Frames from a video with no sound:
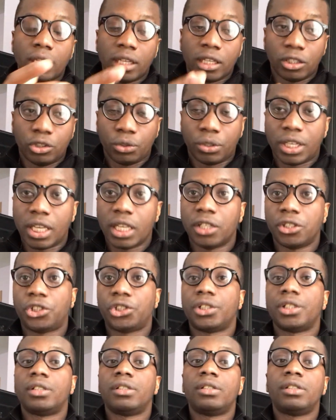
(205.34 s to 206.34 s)

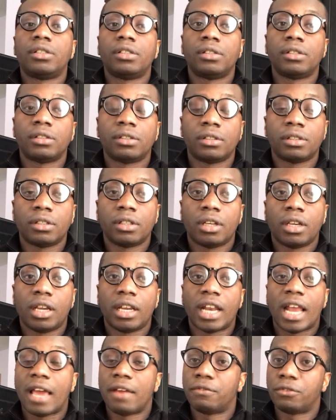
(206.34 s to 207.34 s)
education,
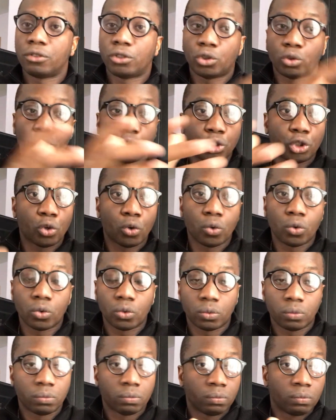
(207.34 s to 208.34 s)
and other social